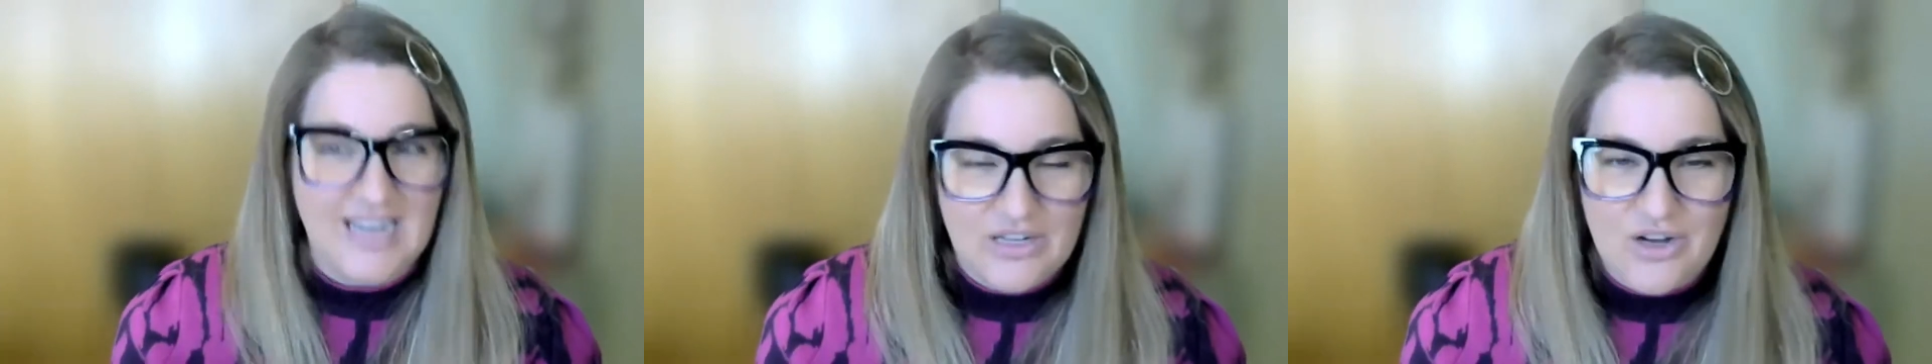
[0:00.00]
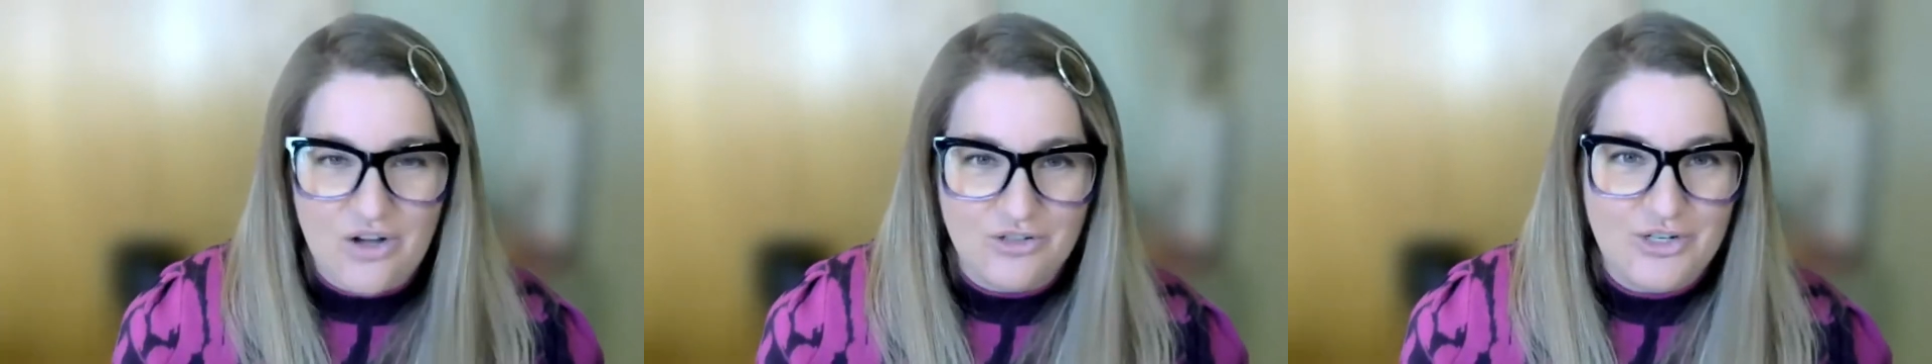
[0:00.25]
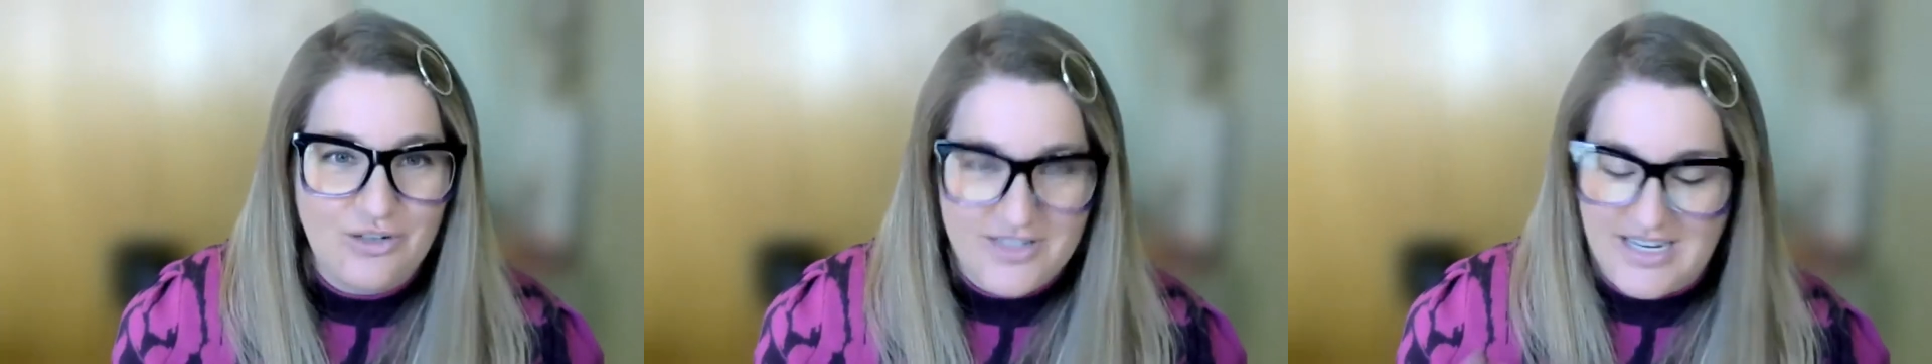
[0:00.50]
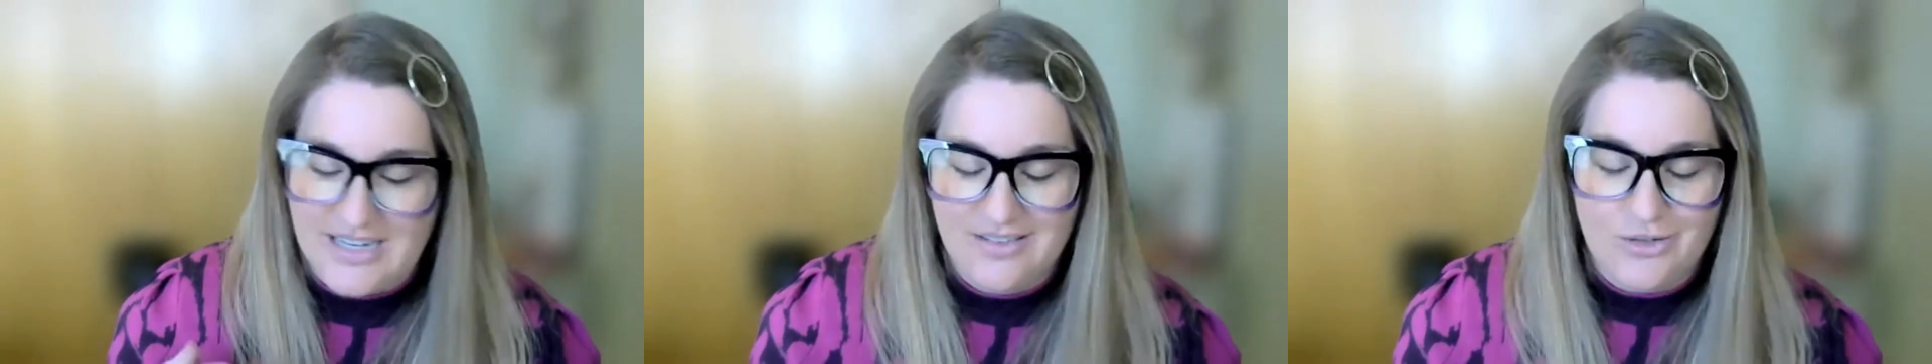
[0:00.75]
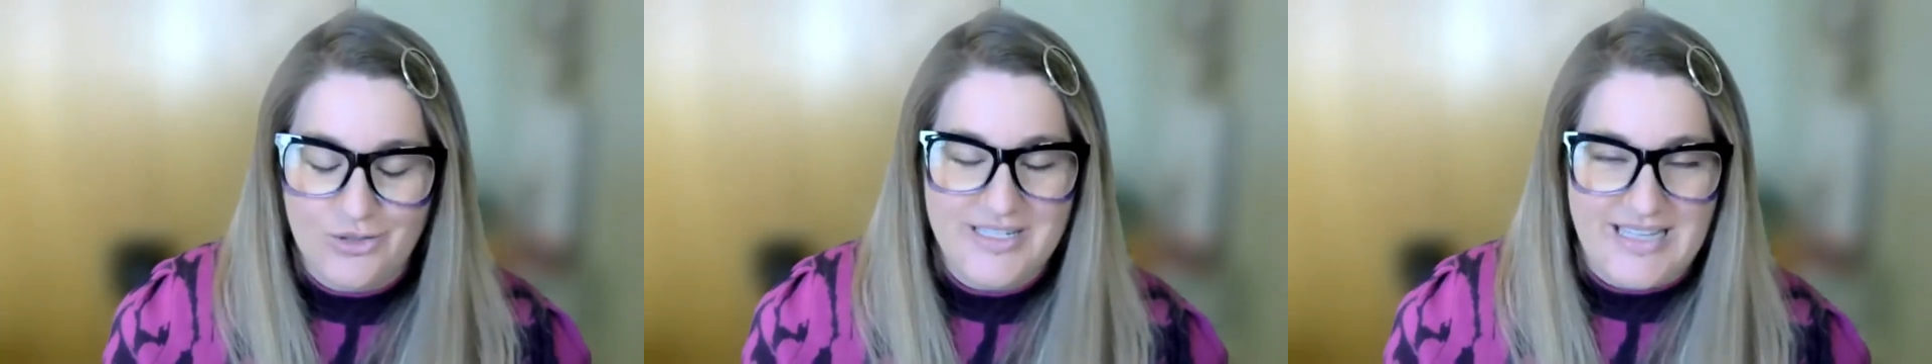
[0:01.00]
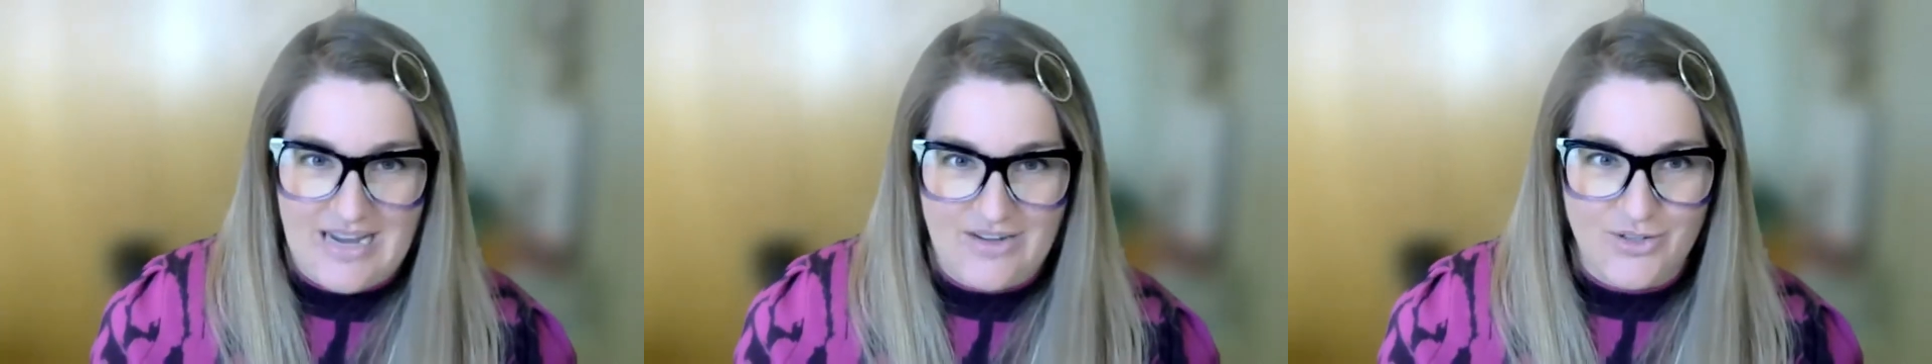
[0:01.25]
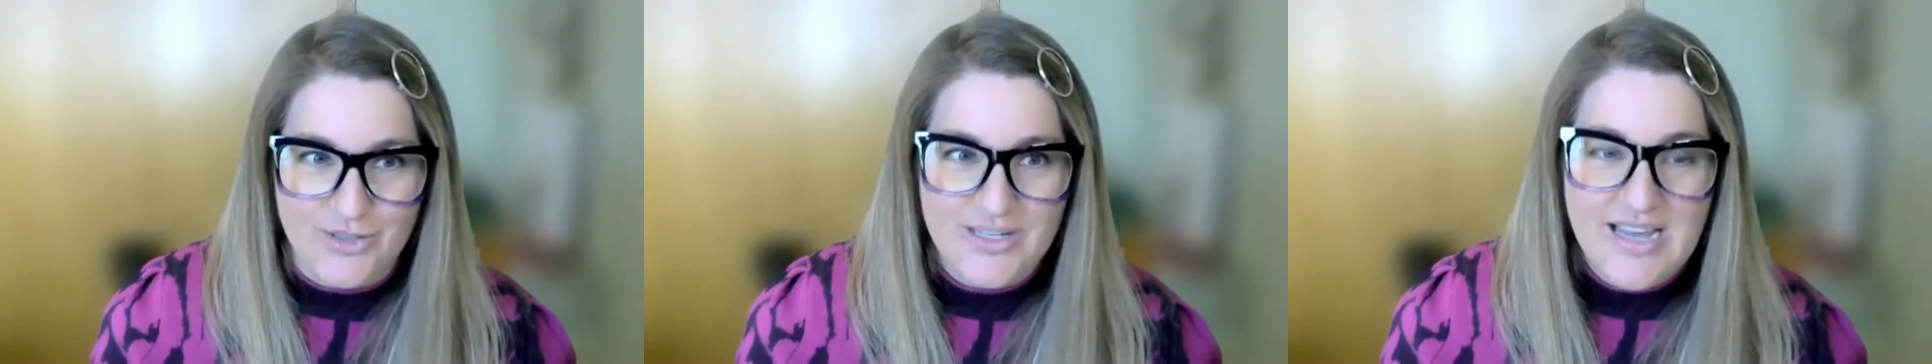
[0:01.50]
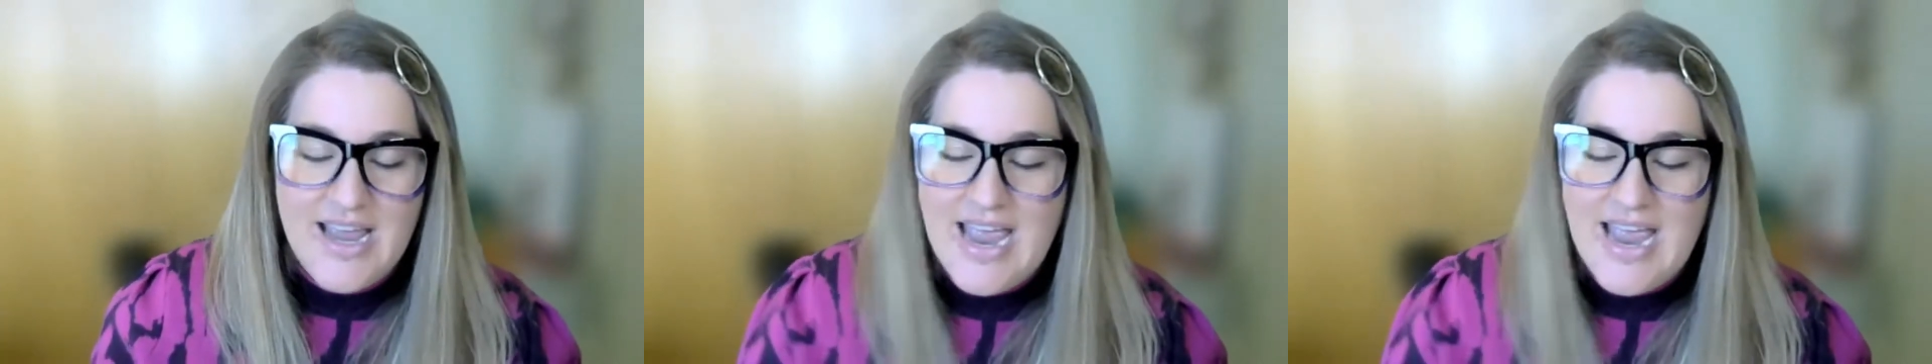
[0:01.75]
technology technical sales.